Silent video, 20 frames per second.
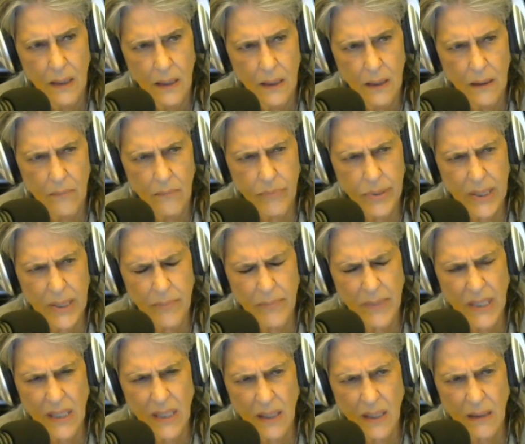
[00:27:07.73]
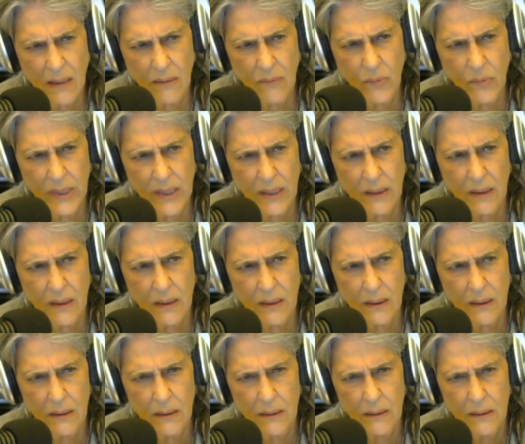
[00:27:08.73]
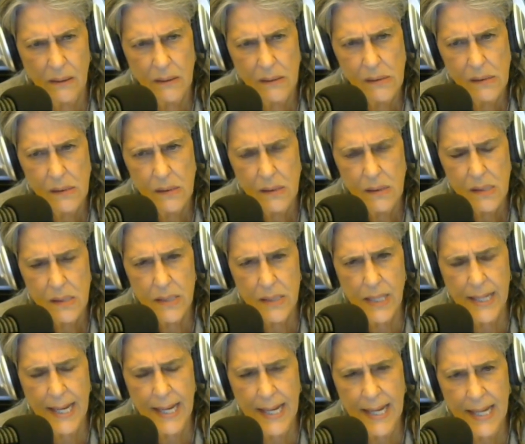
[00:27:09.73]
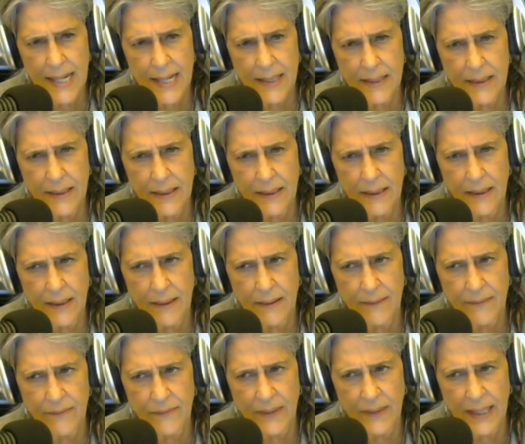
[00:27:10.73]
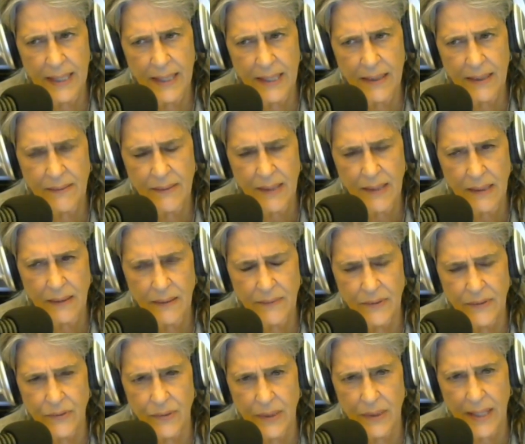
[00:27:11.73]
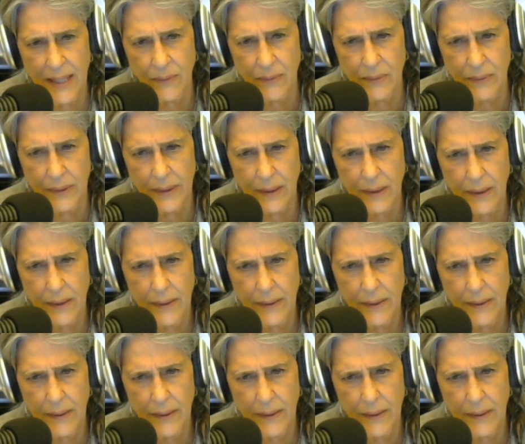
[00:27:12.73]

be meeting with the head of a television network?